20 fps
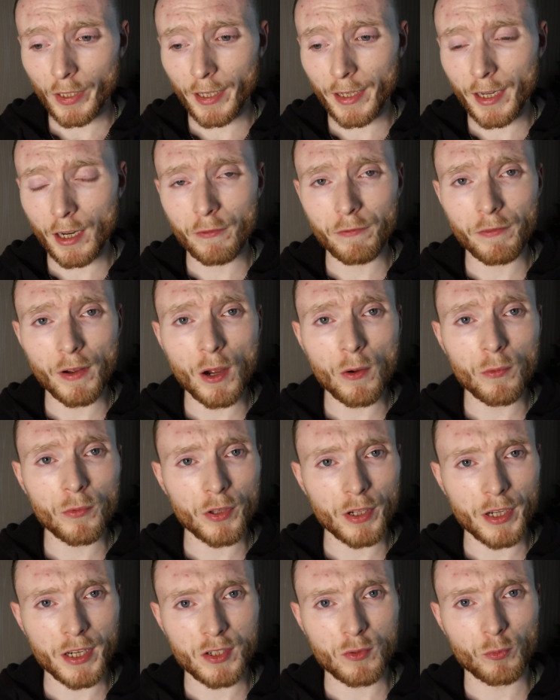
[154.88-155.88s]
And I've
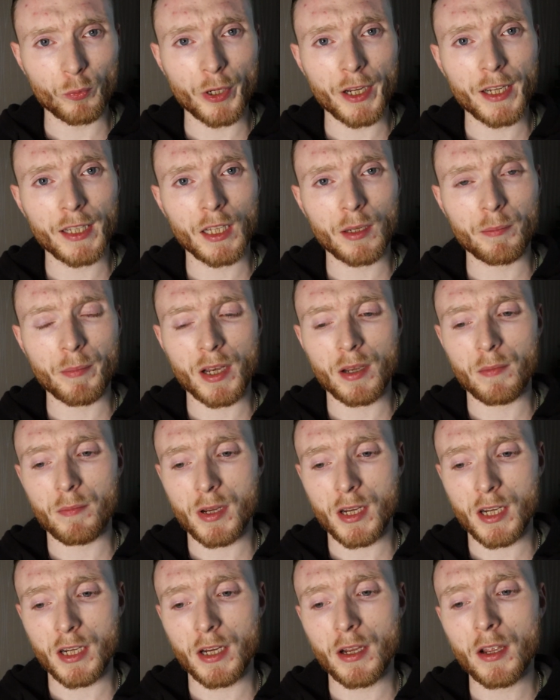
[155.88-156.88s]
found that it's really made
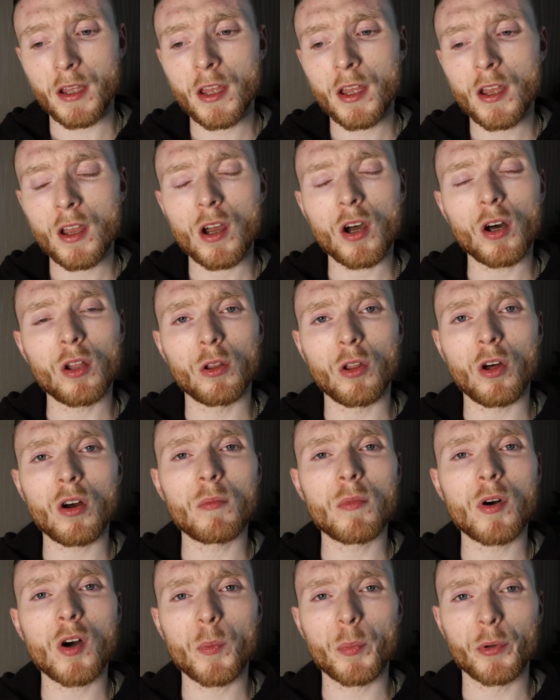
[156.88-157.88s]
me a
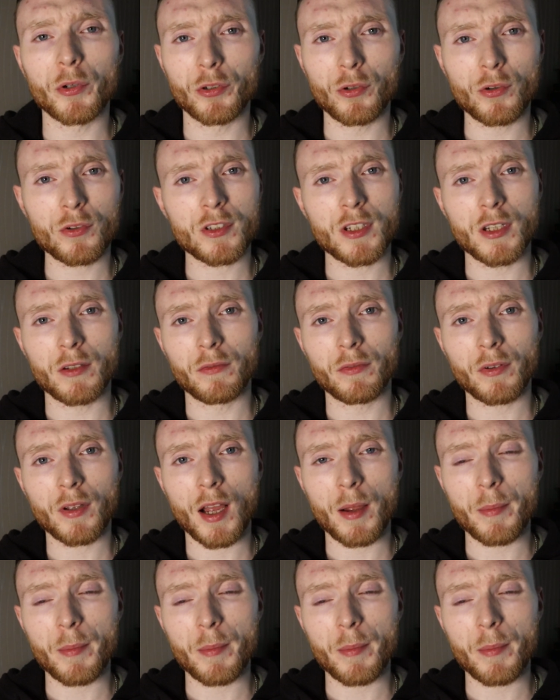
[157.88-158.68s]
lot more productive.